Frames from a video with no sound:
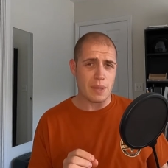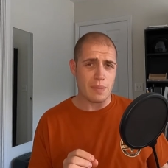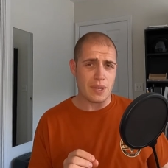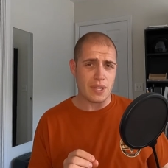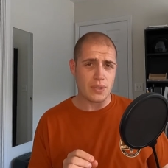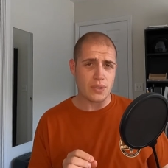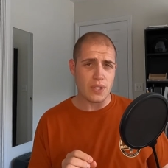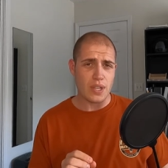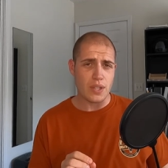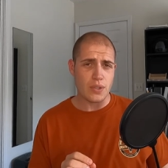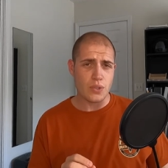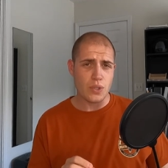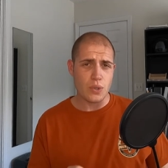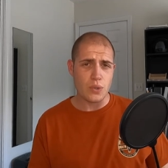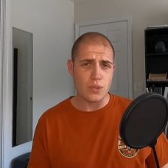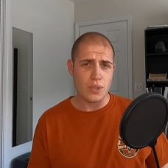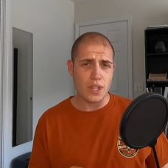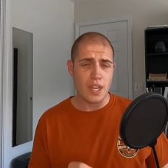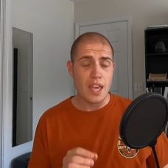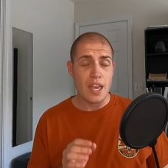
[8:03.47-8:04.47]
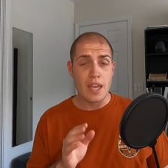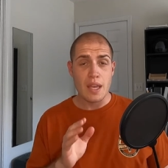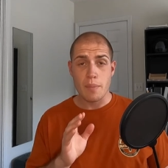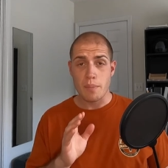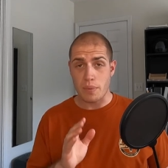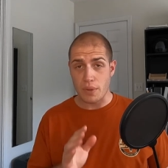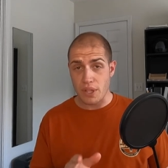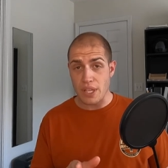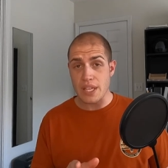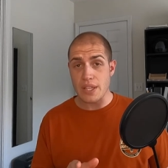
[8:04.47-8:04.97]
BBC is using,
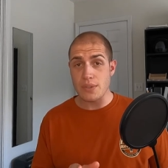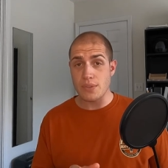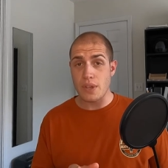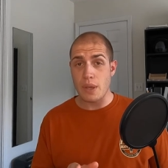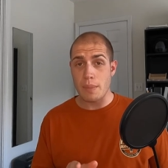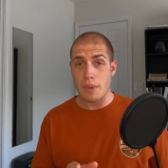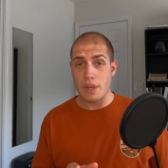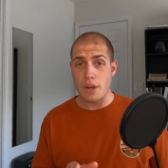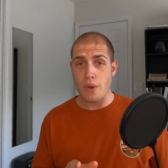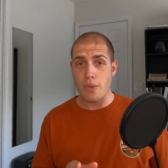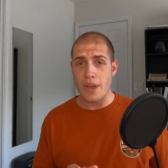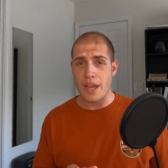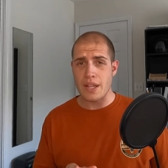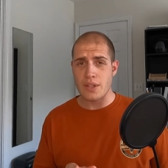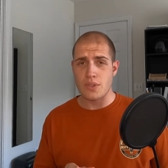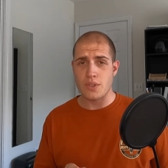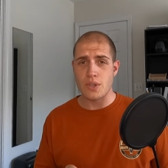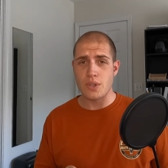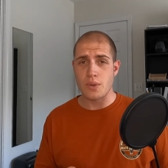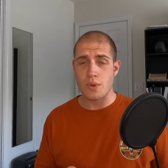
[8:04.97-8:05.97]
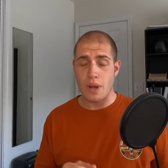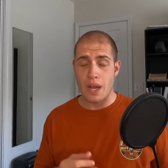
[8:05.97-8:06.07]
please let me know that too.